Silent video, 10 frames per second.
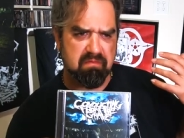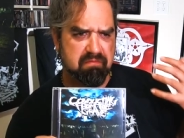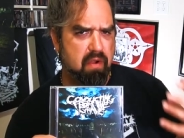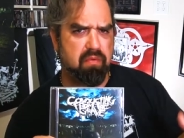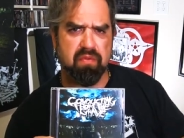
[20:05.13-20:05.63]

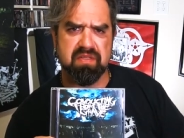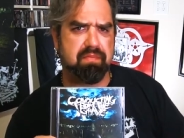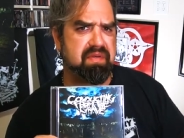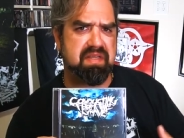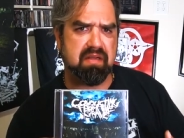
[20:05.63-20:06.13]
Vocals are
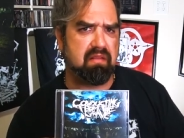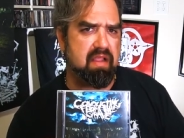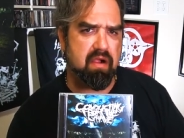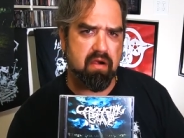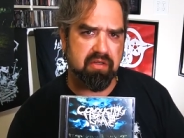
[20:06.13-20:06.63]
particularly
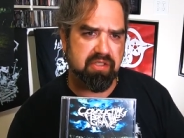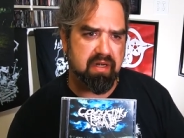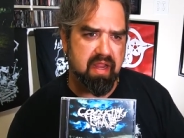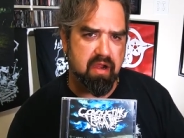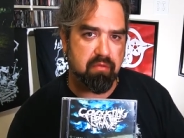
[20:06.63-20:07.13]
harsh
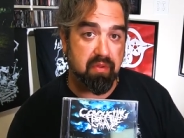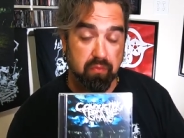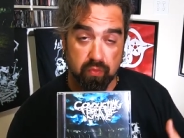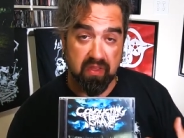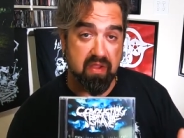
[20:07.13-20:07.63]
on here, but
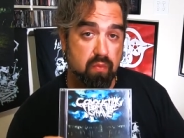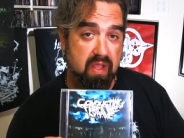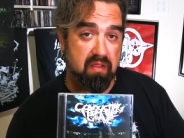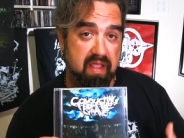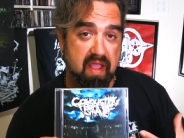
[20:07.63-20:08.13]
really
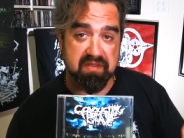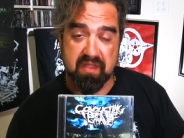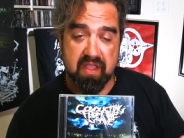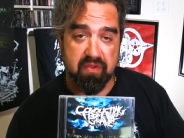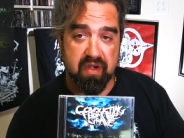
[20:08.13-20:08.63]
well
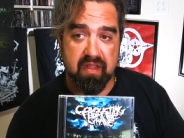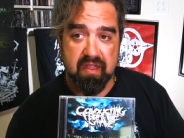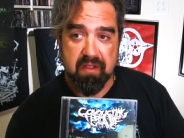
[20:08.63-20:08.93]
executed.